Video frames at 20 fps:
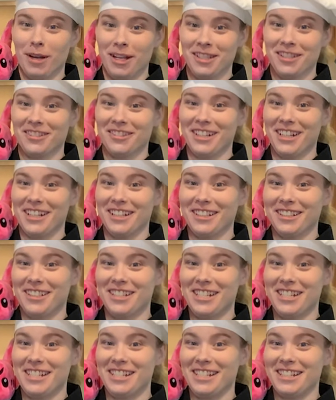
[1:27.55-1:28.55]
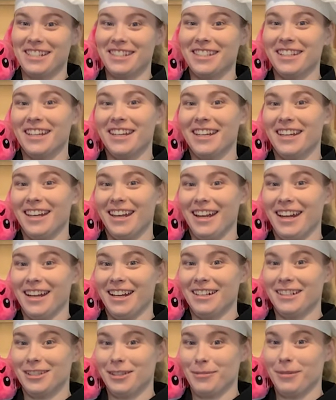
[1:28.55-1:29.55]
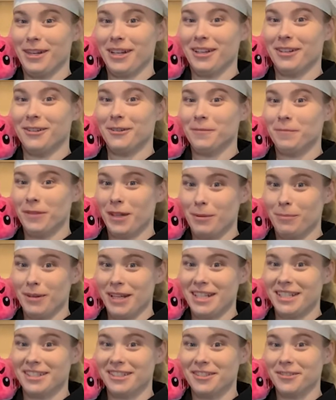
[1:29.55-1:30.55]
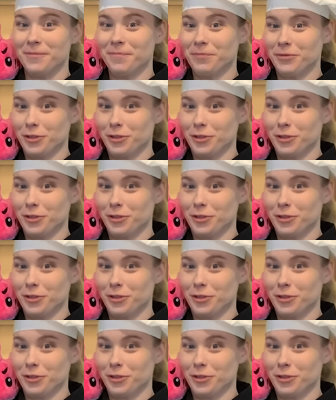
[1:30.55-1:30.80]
mozzarella cheese, and tomato and basil,